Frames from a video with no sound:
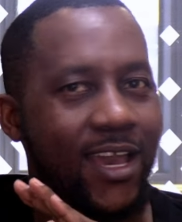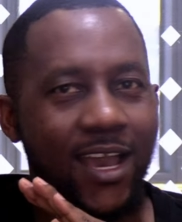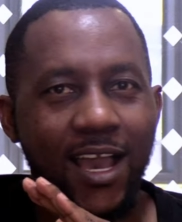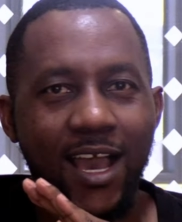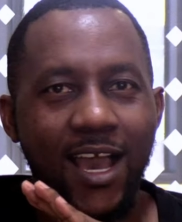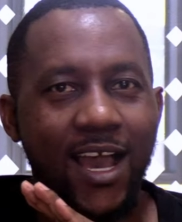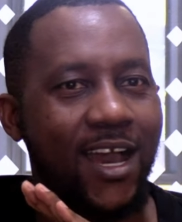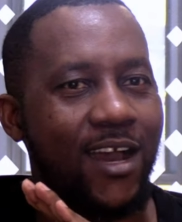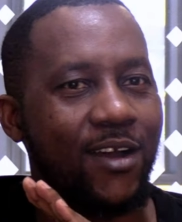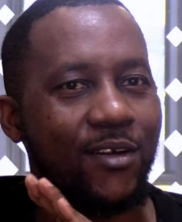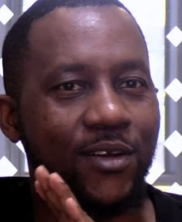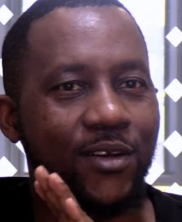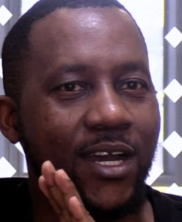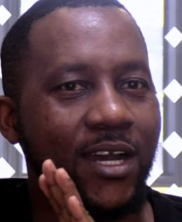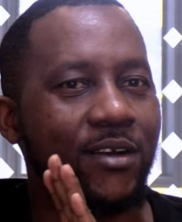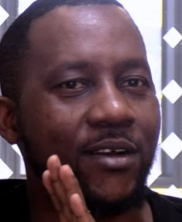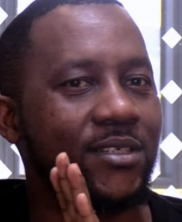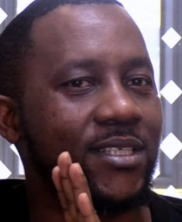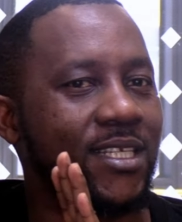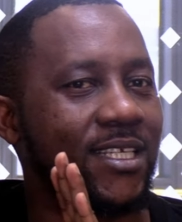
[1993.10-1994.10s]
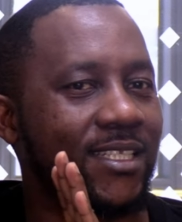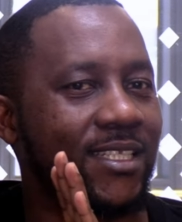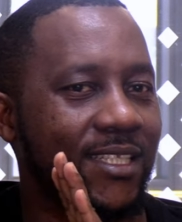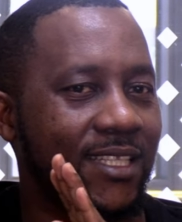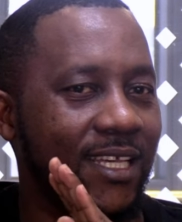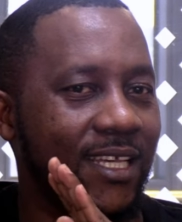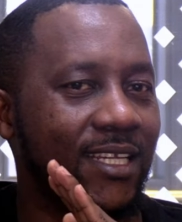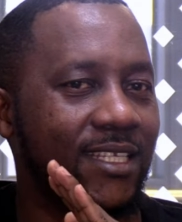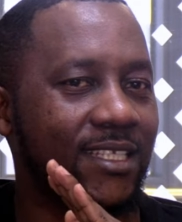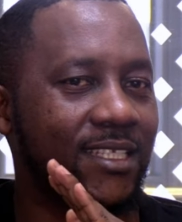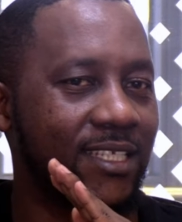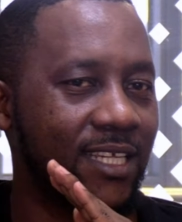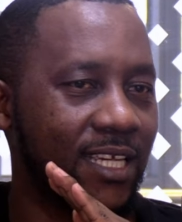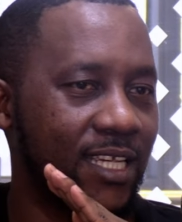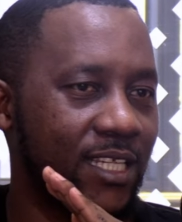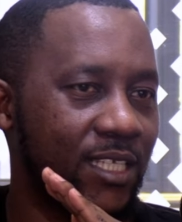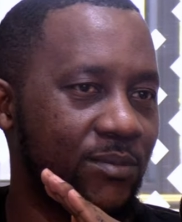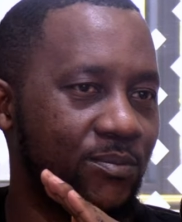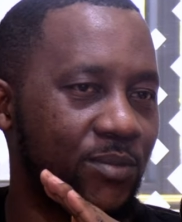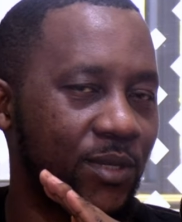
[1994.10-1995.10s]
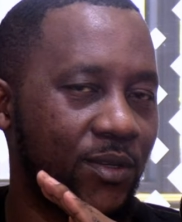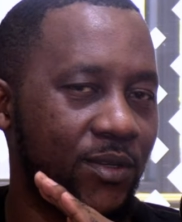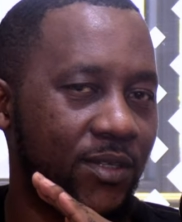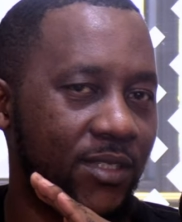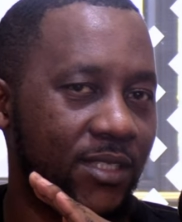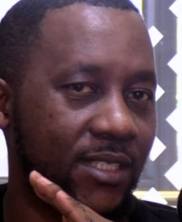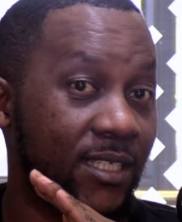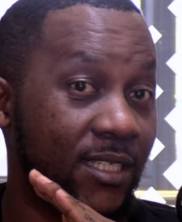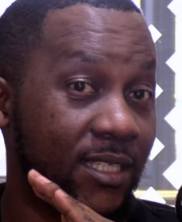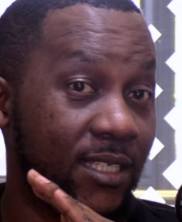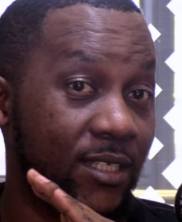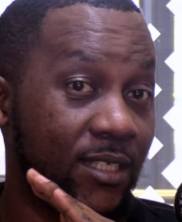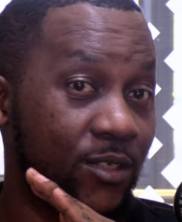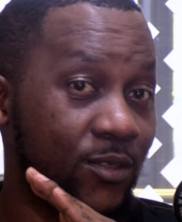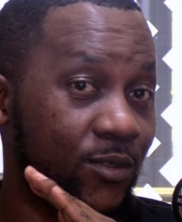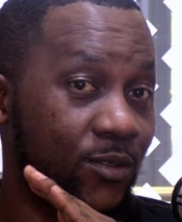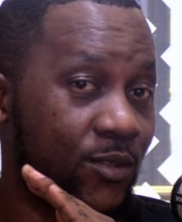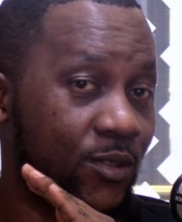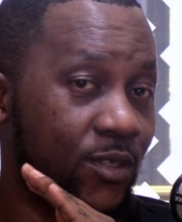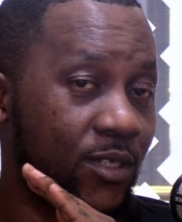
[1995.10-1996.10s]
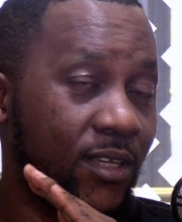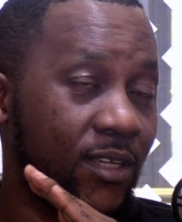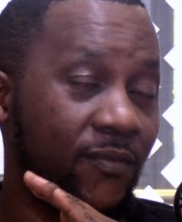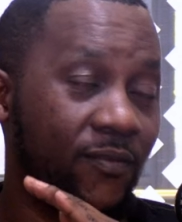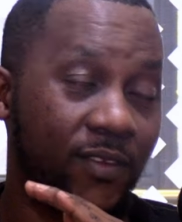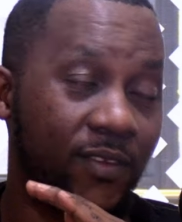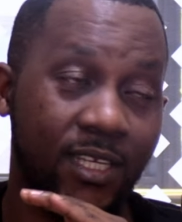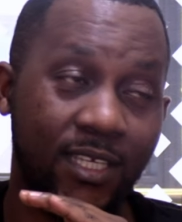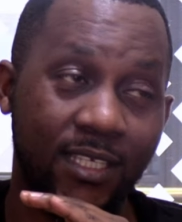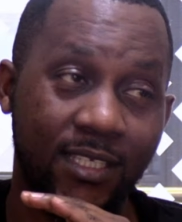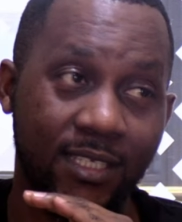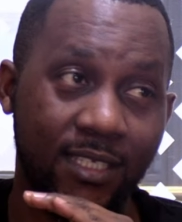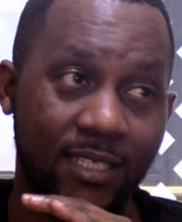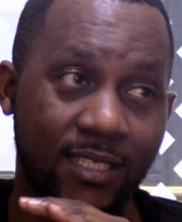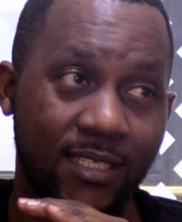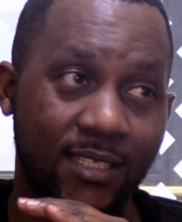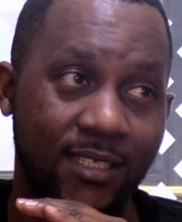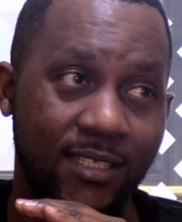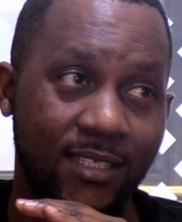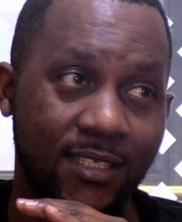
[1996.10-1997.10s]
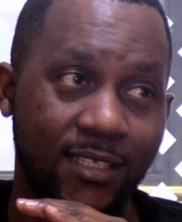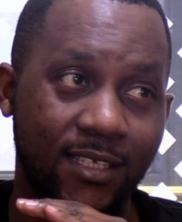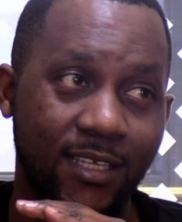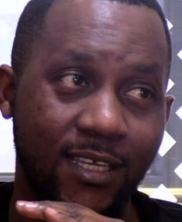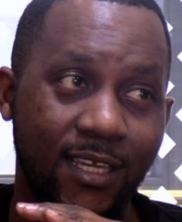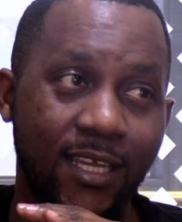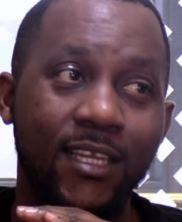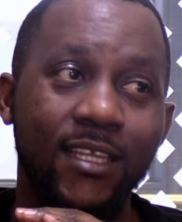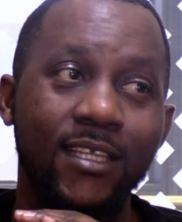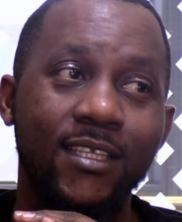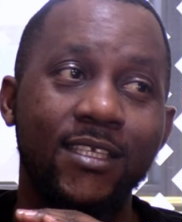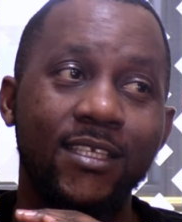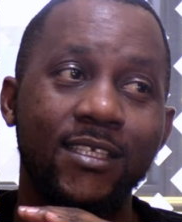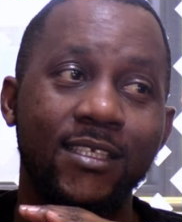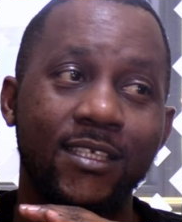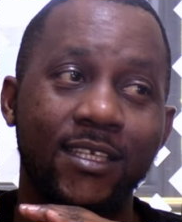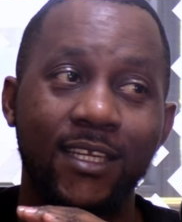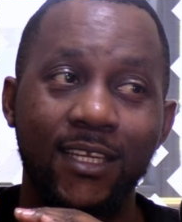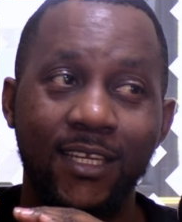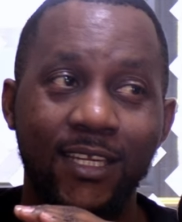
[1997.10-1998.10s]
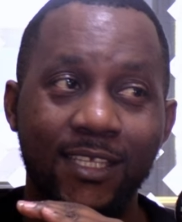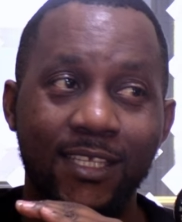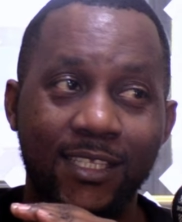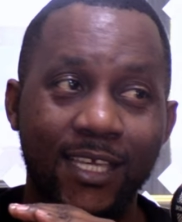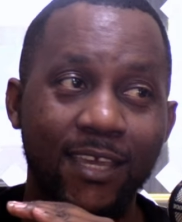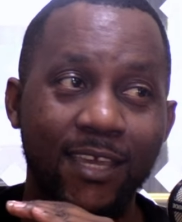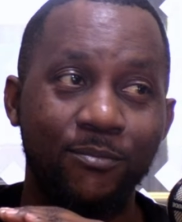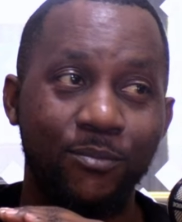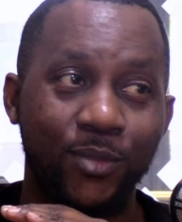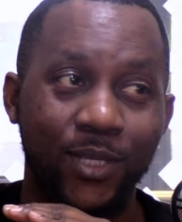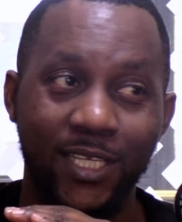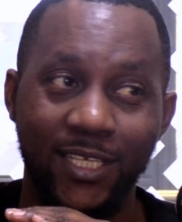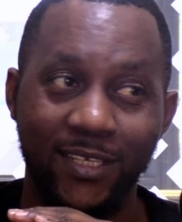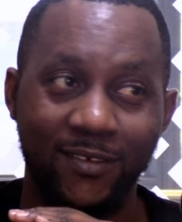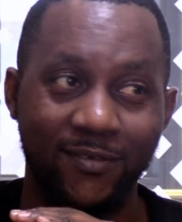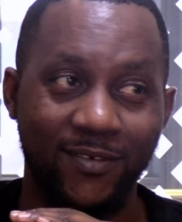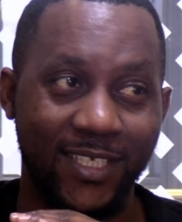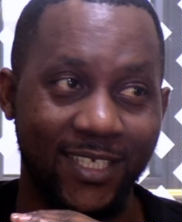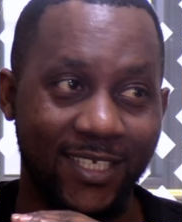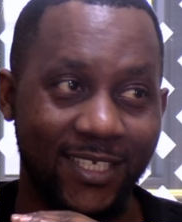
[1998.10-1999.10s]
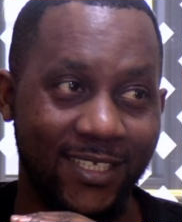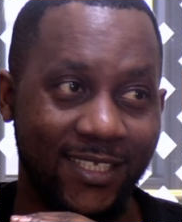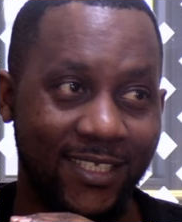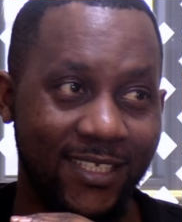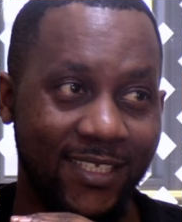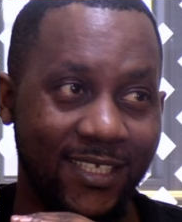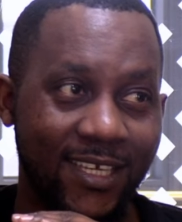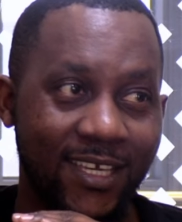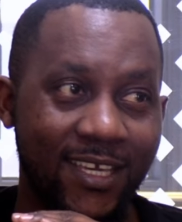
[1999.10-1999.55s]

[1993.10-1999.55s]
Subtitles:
How does that change? Because it's a huge, if it exists, and it's as real as I believe it is,